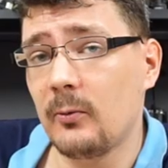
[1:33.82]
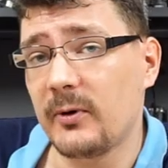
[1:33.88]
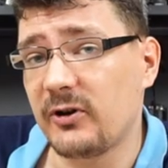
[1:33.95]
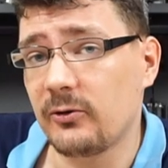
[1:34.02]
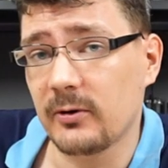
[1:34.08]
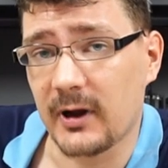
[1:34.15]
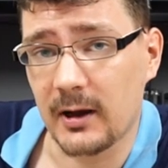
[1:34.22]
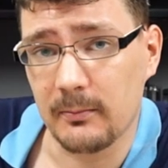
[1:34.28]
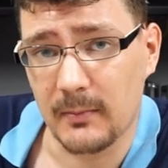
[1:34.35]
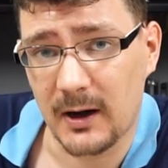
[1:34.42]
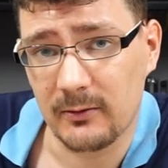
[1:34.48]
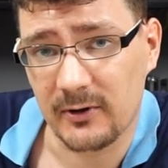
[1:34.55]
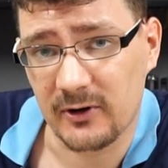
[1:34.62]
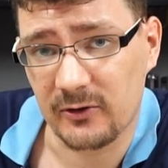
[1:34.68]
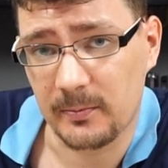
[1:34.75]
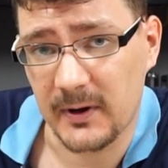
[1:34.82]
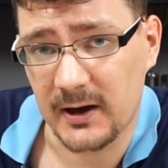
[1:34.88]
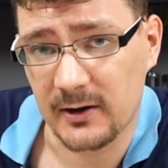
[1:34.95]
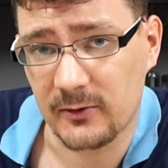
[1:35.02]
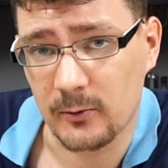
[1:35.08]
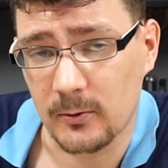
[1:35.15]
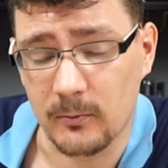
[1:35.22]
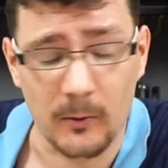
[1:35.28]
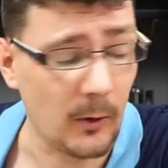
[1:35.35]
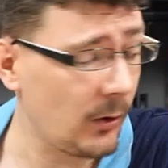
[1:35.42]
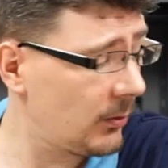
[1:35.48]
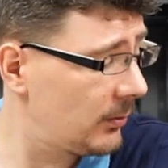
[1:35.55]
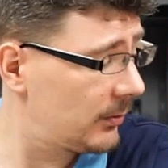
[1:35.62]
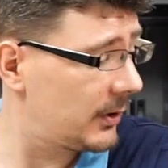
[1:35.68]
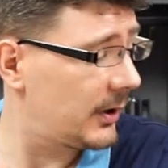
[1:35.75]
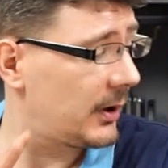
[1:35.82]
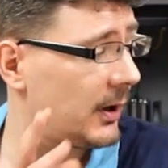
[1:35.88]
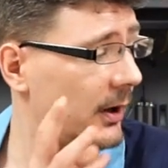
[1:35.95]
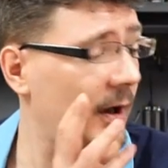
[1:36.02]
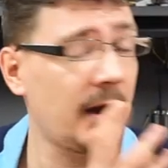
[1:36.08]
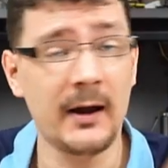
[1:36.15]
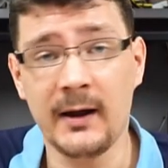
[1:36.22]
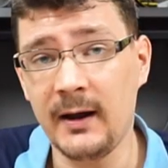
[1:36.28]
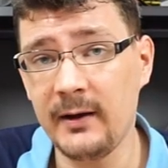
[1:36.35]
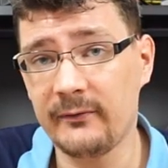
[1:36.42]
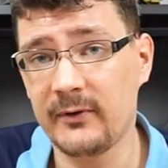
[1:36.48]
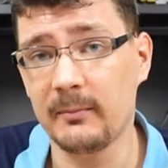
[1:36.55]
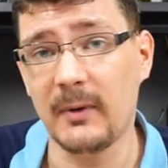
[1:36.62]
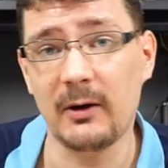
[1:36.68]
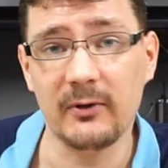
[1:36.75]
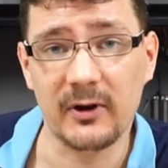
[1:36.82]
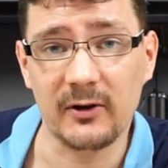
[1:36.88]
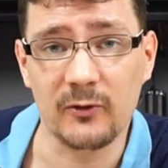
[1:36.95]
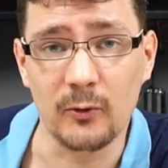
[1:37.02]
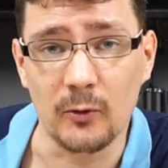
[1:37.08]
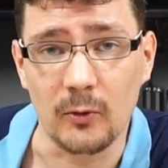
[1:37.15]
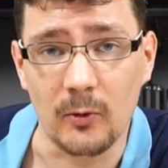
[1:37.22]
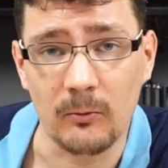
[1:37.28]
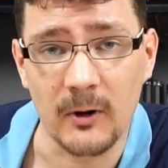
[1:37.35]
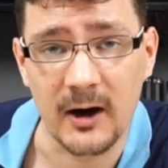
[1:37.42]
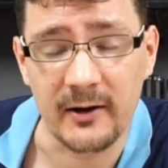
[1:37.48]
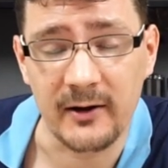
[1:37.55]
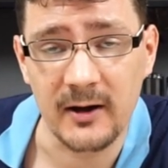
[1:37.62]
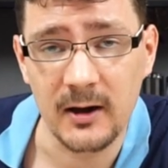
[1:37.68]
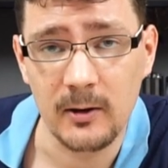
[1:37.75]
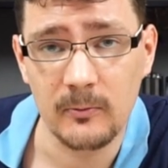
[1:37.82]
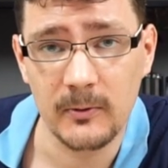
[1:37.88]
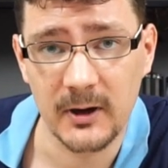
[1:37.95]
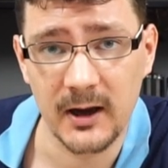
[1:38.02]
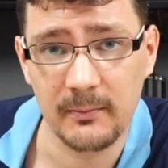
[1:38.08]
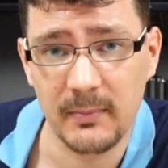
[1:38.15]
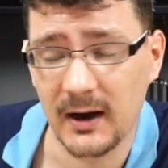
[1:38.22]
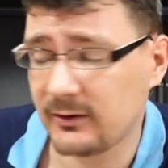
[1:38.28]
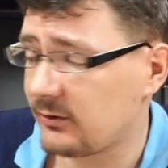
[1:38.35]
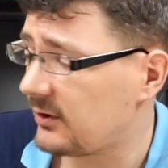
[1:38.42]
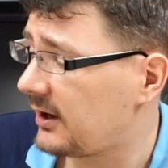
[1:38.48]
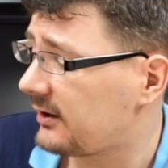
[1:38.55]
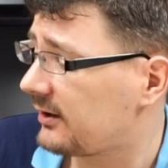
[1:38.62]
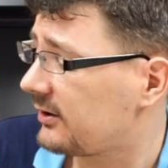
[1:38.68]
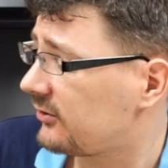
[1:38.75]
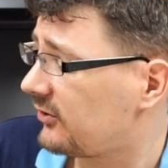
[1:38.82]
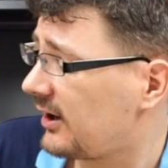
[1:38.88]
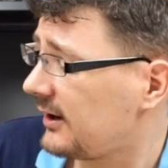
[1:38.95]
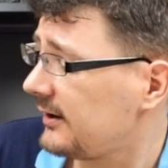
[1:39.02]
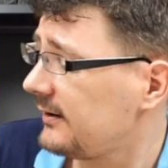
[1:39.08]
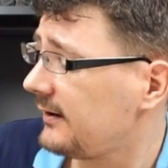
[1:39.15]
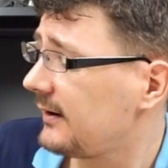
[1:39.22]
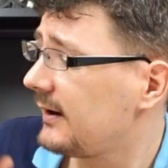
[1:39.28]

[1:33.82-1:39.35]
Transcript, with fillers: which you can mount this speaker to the wall. I have the mounting tool right here, and we'll get back to that in a second.